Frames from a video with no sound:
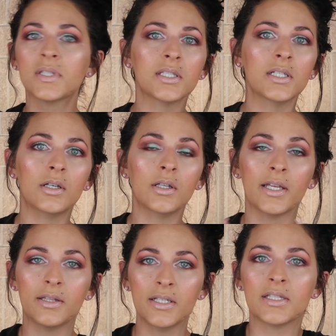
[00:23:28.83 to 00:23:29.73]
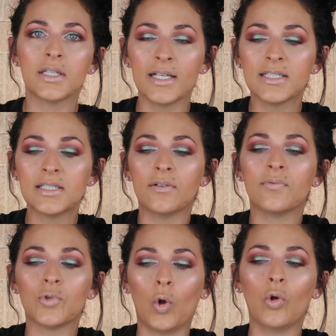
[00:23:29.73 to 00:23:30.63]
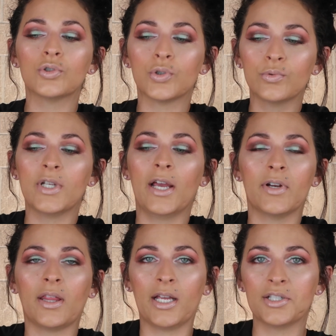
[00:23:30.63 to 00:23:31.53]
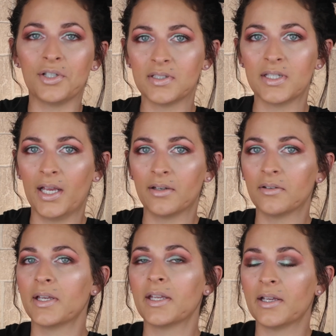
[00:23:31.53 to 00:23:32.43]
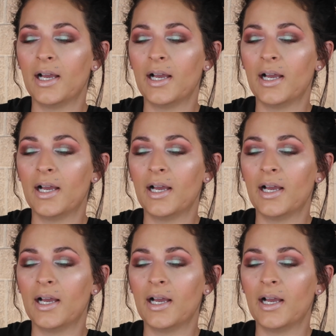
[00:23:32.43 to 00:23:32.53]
I'm still like, I still hold true to everything I just said.